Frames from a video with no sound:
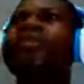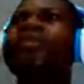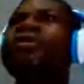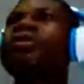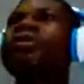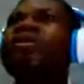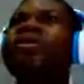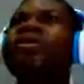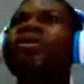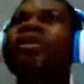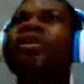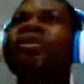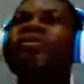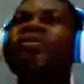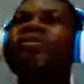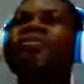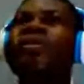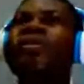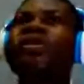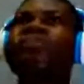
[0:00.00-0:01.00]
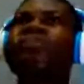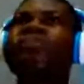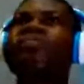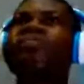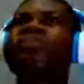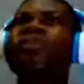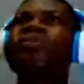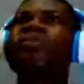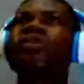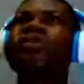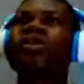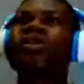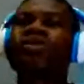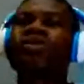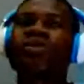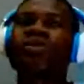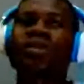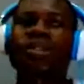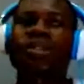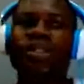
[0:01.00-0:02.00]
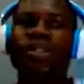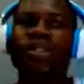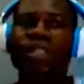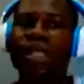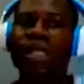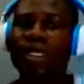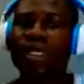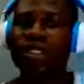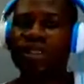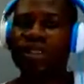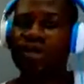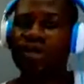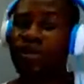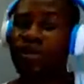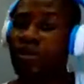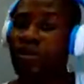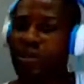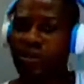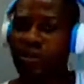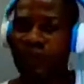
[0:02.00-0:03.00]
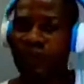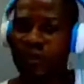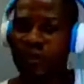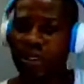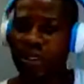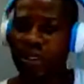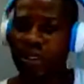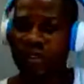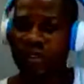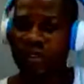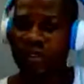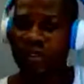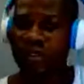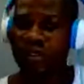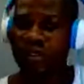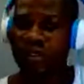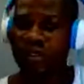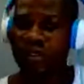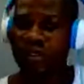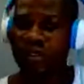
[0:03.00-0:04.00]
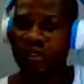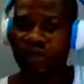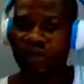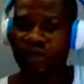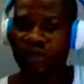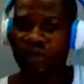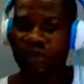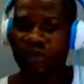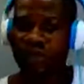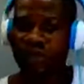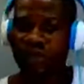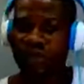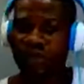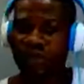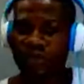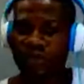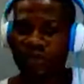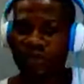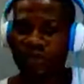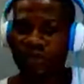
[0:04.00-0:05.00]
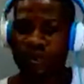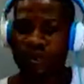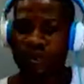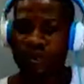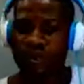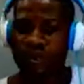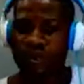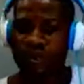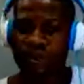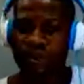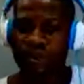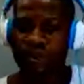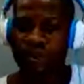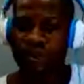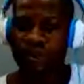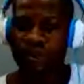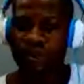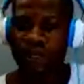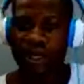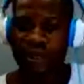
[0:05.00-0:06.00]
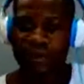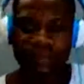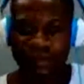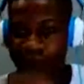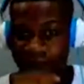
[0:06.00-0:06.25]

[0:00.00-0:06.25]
space, people need to understand there's a whole lot of things to do here.